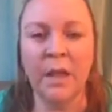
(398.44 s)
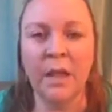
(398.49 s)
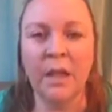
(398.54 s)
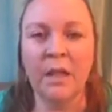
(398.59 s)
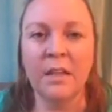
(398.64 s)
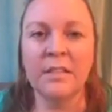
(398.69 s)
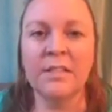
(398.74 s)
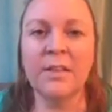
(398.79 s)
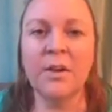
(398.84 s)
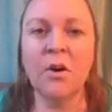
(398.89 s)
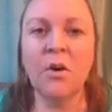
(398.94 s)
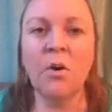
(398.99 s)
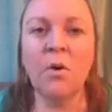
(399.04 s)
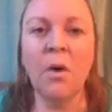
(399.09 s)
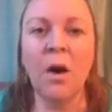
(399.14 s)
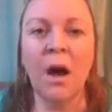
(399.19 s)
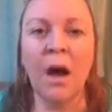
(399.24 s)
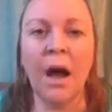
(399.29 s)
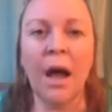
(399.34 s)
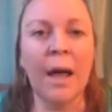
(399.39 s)

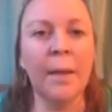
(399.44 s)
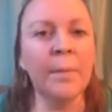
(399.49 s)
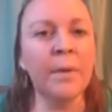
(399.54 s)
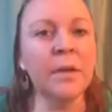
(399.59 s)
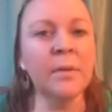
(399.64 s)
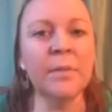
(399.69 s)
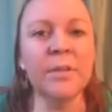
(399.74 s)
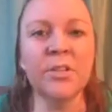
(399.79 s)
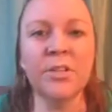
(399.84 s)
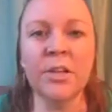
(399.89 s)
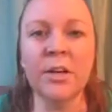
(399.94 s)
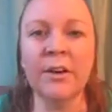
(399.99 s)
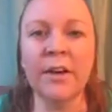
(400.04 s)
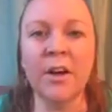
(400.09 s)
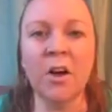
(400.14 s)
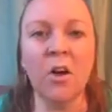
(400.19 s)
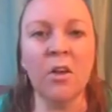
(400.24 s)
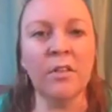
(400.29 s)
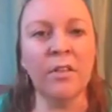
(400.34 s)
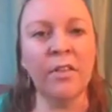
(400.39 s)
So I'm going to be
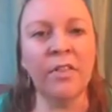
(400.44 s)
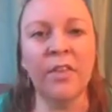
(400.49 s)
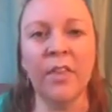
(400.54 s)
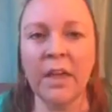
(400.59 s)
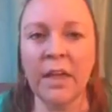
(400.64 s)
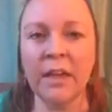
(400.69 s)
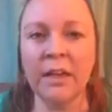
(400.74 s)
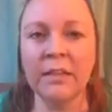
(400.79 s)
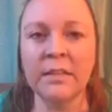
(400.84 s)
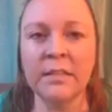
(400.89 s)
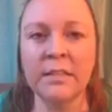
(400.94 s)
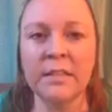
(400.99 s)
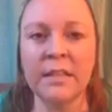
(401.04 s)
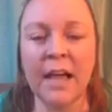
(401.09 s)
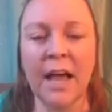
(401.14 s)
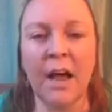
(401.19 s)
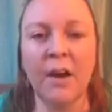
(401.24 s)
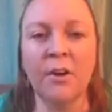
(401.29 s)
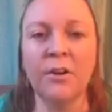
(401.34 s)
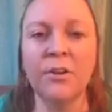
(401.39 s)
sharing all the things,
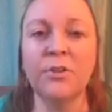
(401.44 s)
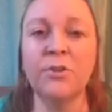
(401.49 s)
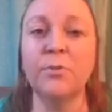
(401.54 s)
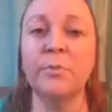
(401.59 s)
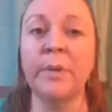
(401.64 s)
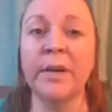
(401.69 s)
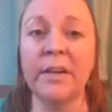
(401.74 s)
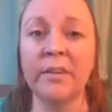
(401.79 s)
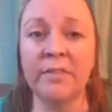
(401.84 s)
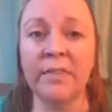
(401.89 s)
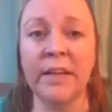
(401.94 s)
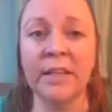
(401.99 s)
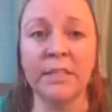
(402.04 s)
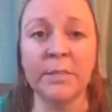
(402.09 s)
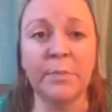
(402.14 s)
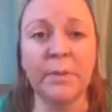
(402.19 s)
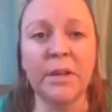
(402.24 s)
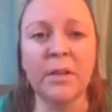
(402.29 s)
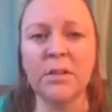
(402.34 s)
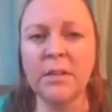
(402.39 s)
how to do big events,
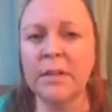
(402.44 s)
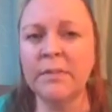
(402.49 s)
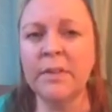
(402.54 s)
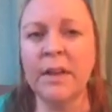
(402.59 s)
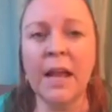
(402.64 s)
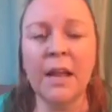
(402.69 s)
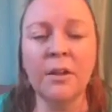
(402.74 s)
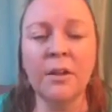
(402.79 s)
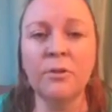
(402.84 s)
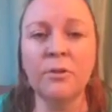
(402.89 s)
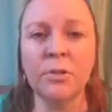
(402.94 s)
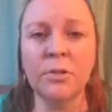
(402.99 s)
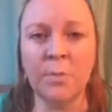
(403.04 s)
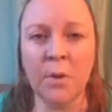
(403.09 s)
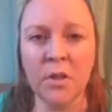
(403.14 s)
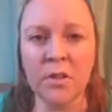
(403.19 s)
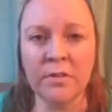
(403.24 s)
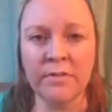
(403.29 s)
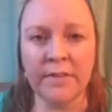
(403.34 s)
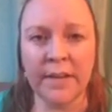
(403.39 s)
but even how to do
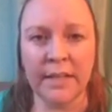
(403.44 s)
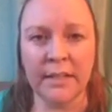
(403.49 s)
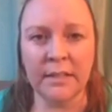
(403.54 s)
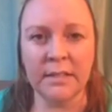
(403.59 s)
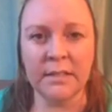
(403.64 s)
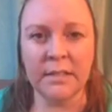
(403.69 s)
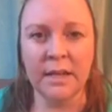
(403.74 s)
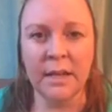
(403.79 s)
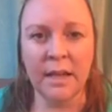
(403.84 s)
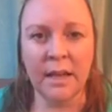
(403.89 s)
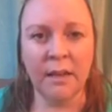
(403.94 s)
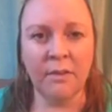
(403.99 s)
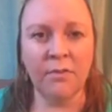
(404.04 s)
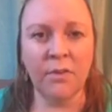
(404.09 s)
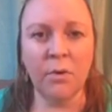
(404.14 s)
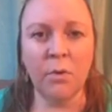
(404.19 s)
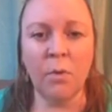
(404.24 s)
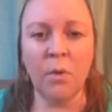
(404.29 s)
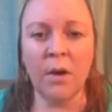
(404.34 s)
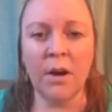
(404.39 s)
small events. If
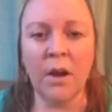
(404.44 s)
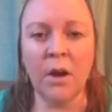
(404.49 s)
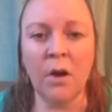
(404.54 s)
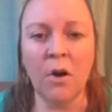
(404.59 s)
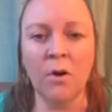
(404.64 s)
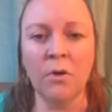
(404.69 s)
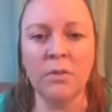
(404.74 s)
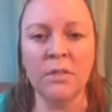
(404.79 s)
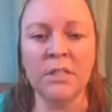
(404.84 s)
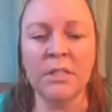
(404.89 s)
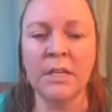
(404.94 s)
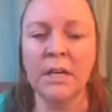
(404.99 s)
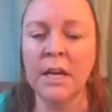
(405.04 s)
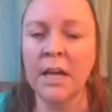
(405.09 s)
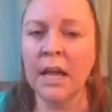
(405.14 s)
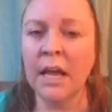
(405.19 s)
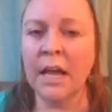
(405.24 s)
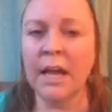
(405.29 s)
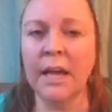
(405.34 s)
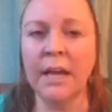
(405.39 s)
you want to host
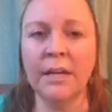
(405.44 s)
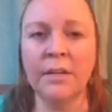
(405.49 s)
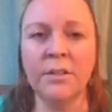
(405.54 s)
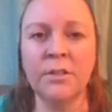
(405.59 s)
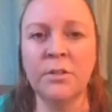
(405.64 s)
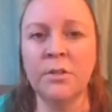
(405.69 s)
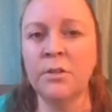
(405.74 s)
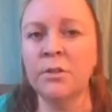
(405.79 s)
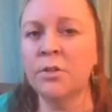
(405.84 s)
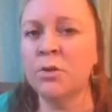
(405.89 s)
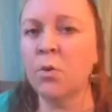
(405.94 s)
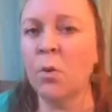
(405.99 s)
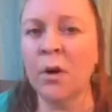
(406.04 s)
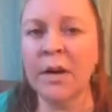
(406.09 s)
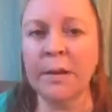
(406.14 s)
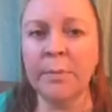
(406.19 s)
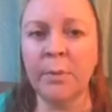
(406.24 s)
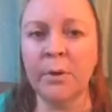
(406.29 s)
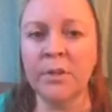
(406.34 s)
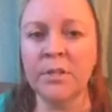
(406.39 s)
a
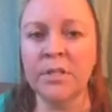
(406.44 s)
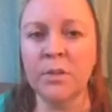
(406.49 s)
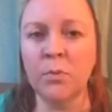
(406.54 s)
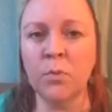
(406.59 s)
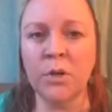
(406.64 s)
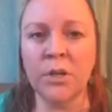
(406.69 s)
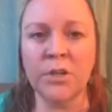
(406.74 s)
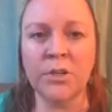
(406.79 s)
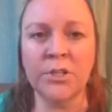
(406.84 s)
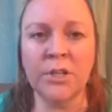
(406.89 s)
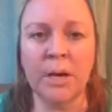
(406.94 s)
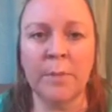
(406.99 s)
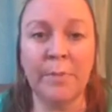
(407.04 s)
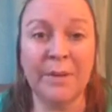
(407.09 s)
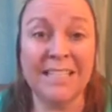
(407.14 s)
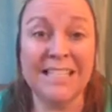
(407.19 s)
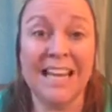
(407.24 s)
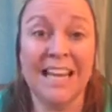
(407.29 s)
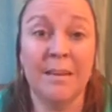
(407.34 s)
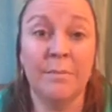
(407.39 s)
20-person workshop,
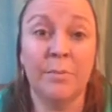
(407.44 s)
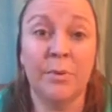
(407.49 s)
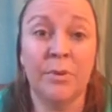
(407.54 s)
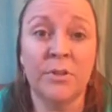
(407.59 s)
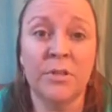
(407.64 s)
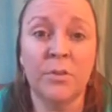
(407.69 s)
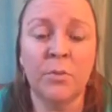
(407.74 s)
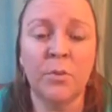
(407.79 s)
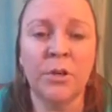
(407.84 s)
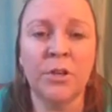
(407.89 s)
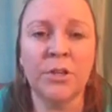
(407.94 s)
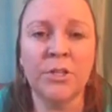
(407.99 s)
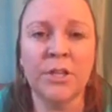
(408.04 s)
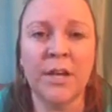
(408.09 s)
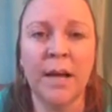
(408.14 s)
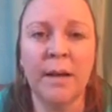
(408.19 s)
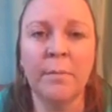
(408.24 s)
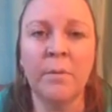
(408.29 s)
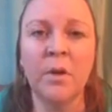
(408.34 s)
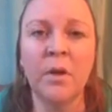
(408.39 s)
a 10-person
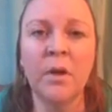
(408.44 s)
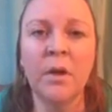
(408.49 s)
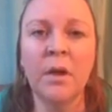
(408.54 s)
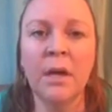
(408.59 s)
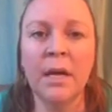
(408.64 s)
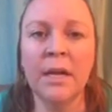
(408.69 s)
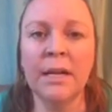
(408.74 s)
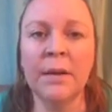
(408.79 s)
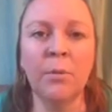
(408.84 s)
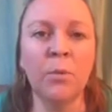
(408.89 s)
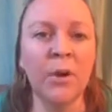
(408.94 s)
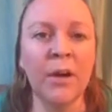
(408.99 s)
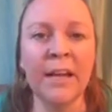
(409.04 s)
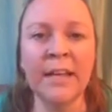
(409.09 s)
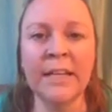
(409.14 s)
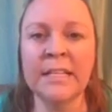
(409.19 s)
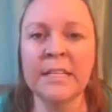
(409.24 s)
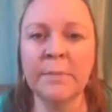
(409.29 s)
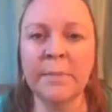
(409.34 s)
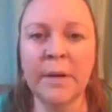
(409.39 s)
workshop, a more
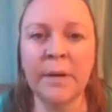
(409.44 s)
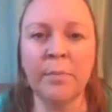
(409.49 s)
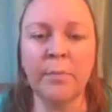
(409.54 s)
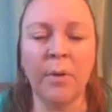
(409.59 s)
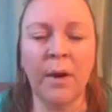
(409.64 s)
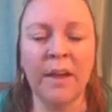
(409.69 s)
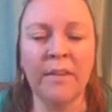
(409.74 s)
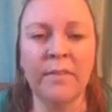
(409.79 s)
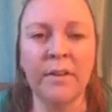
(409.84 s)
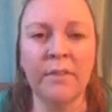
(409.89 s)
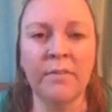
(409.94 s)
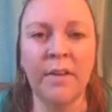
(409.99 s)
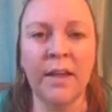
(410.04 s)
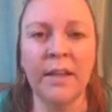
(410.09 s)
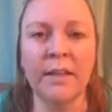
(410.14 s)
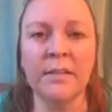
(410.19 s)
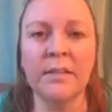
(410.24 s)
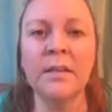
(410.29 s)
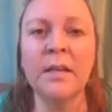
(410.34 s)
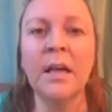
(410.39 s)
intimate private
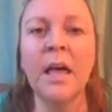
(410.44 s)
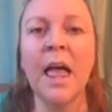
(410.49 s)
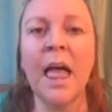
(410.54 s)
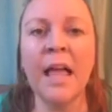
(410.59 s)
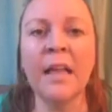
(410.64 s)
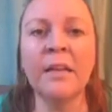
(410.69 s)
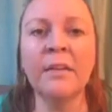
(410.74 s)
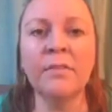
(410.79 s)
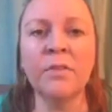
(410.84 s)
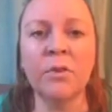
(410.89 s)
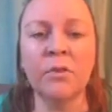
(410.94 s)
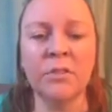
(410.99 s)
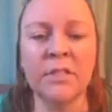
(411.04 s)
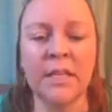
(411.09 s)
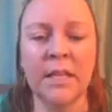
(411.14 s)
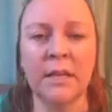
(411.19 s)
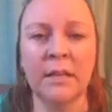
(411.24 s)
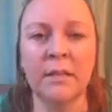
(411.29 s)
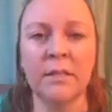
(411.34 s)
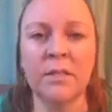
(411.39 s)
event, any of those
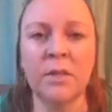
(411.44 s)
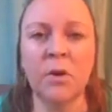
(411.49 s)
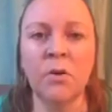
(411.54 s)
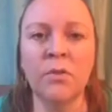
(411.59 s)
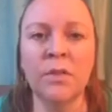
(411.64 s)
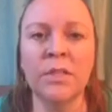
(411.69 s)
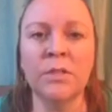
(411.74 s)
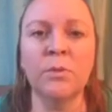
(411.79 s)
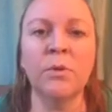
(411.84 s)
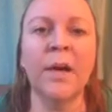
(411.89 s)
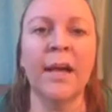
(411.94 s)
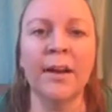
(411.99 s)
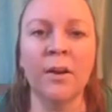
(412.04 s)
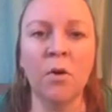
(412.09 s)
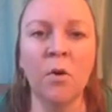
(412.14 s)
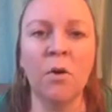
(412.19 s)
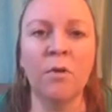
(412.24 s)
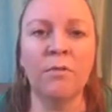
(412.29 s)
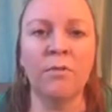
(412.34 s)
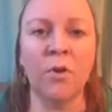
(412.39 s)
things. So this will kind of
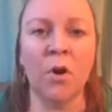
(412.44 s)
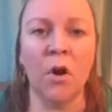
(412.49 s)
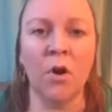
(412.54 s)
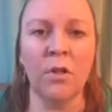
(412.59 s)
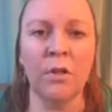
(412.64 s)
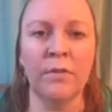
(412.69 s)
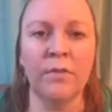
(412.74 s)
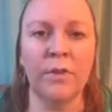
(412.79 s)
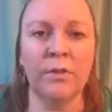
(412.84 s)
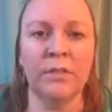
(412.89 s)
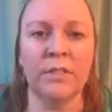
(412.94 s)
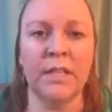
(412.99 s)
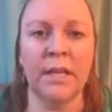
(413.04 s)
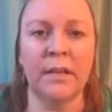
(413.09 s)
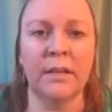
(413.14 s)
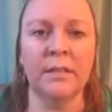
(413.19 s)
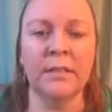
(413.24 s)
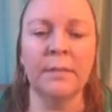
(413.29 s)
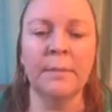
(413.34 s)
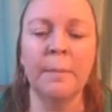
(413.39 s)
go over all of those
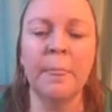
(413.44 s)
things.